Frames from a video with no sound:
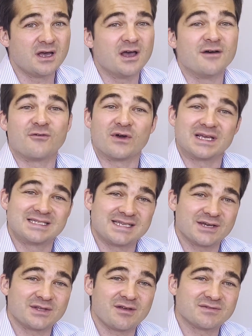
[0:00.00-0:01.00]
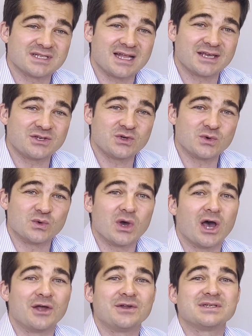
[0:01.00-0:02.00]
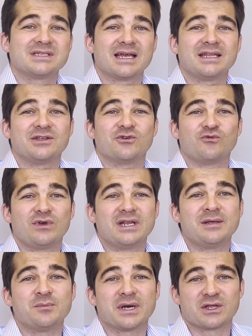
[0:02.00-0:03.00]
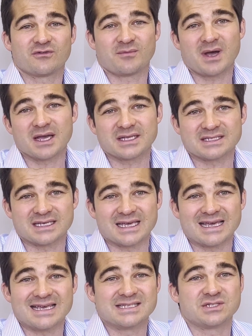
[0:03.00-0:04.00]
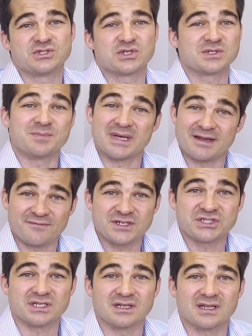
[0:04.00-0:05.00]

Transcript: For executives like you, understanding the real impact of marketing isn't just beneficial,